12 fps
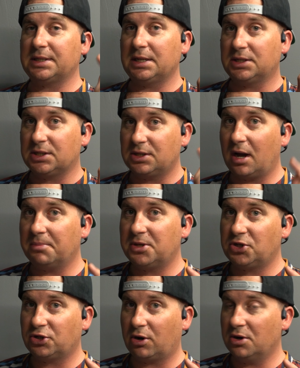they
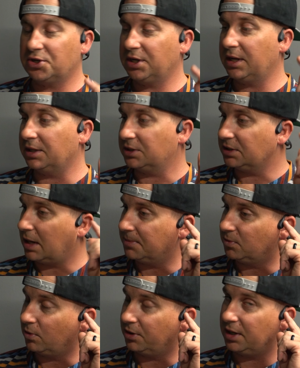stopped charging and
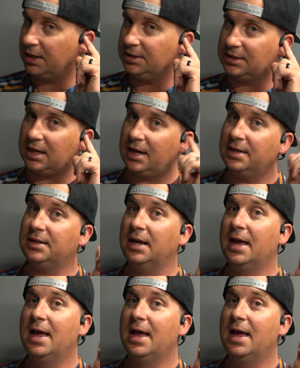stopped working and died.